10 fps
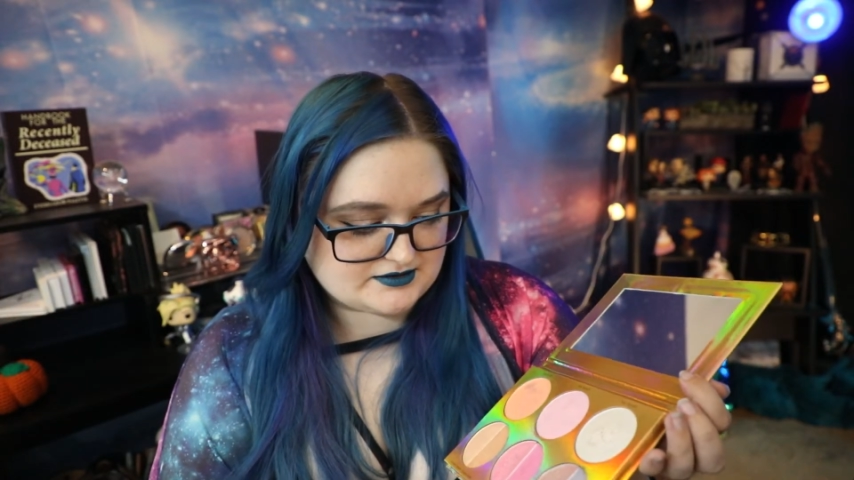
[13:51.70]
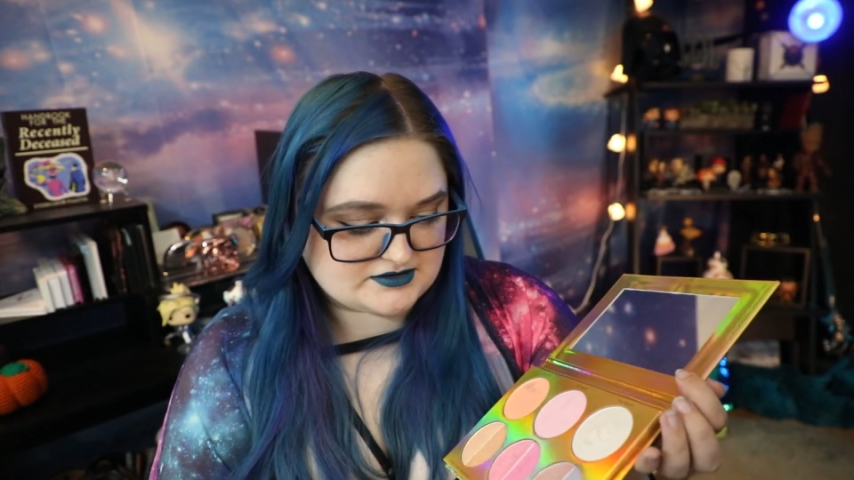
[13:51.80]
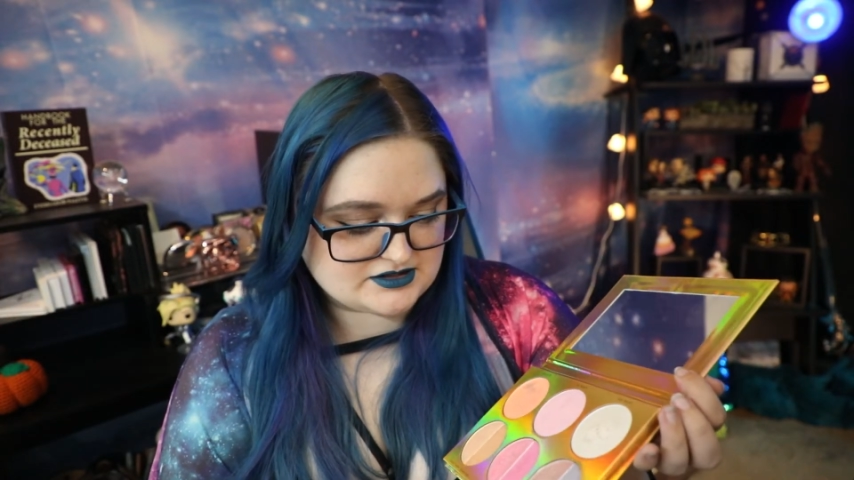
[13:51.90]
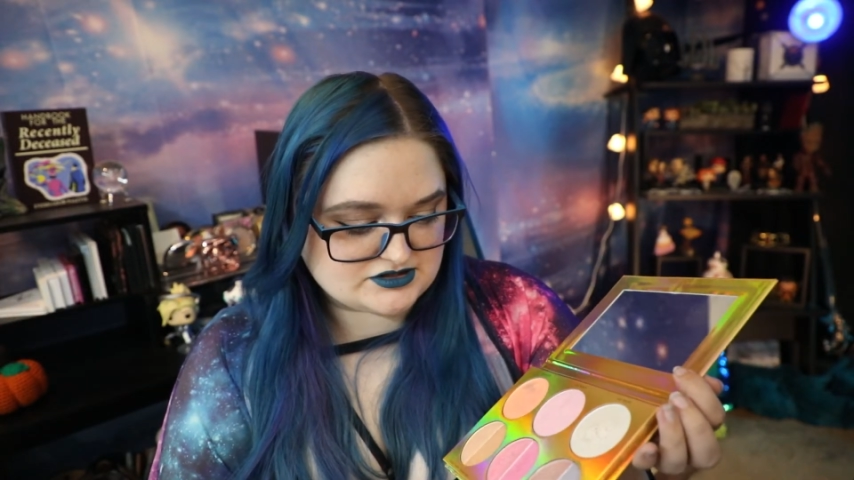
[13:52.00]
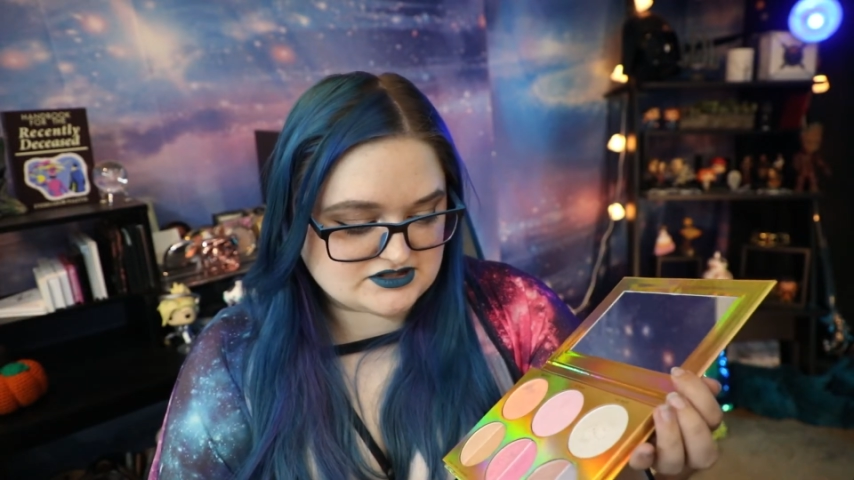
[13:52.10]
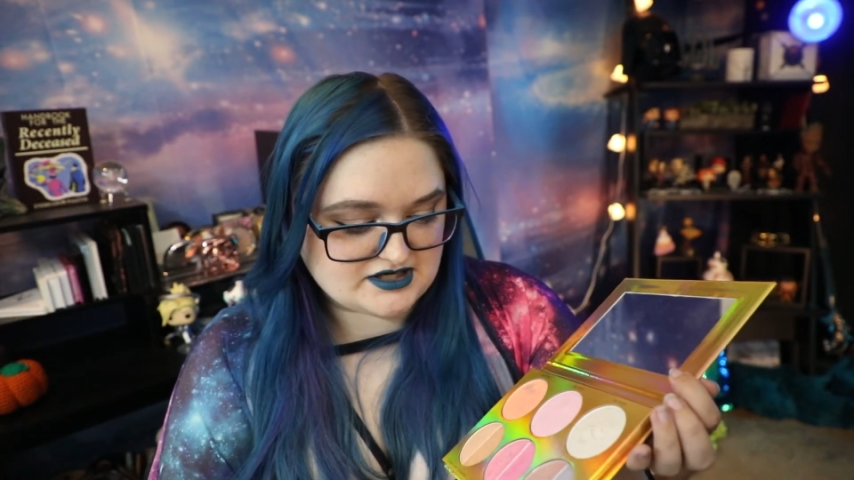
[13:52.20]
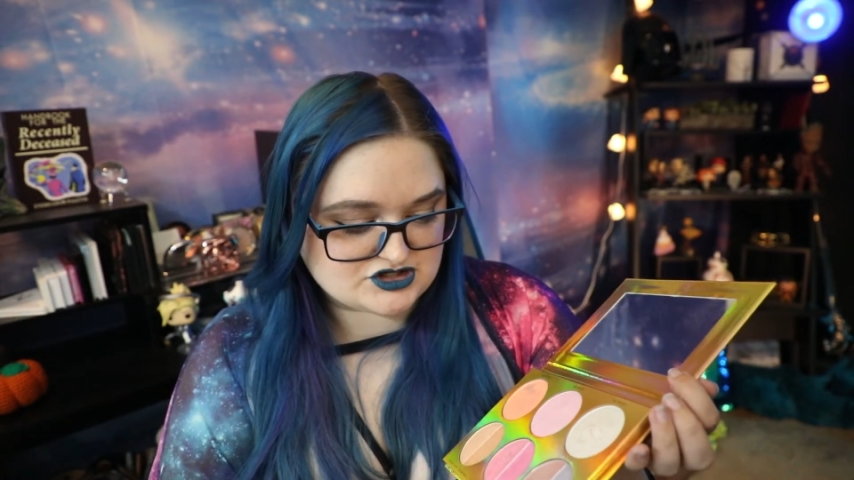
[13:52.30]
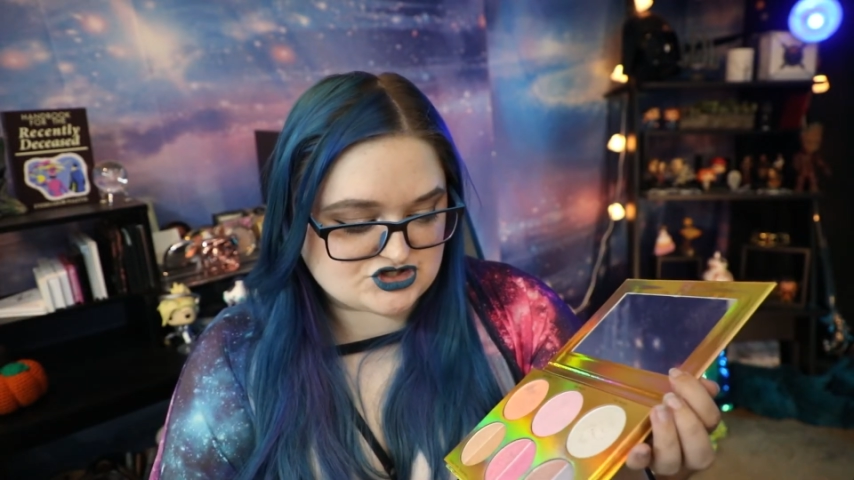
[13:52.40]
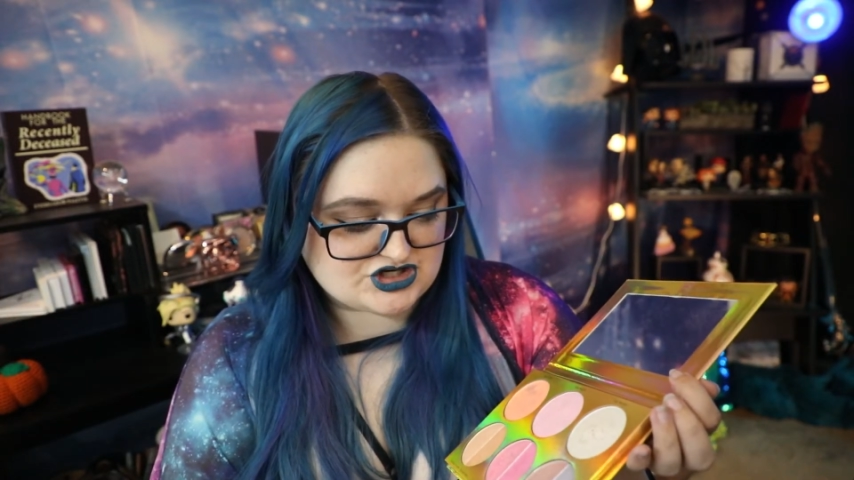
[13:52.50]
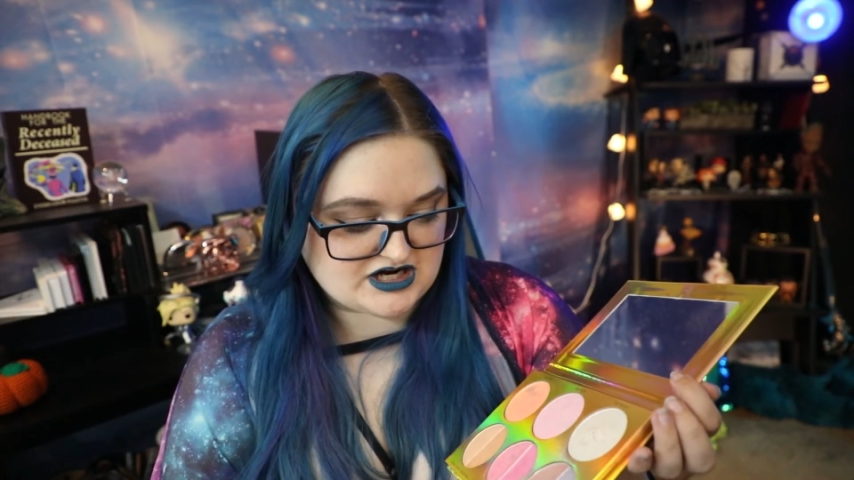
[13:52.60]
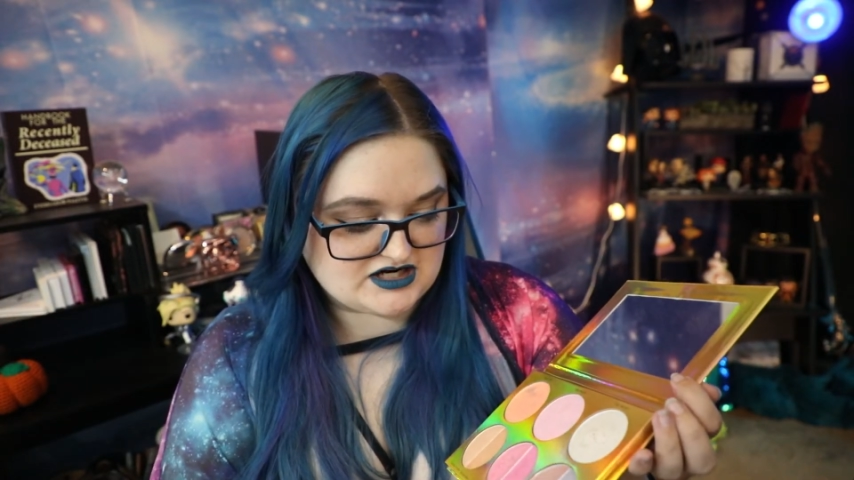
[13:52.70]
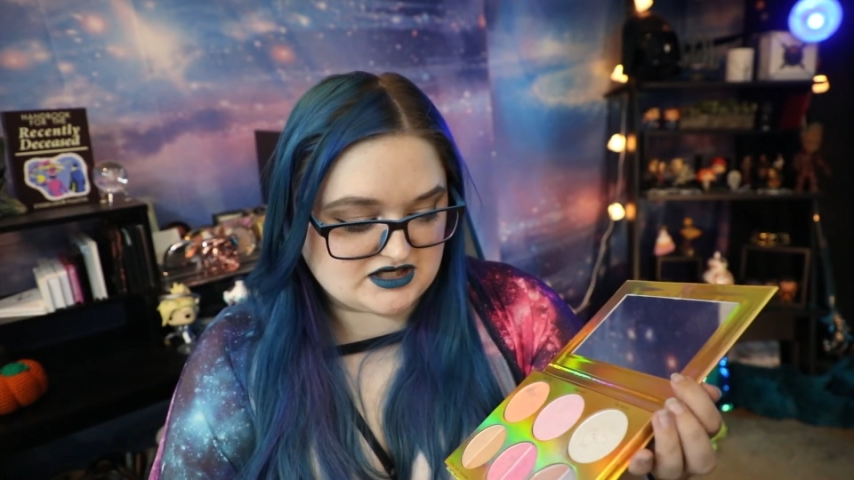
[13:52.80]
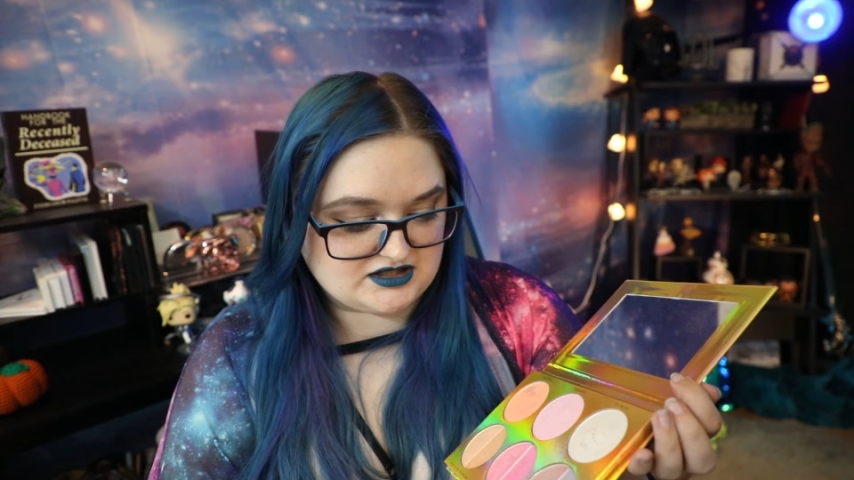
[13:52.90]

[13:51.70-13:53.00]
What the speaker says: There's not a shade in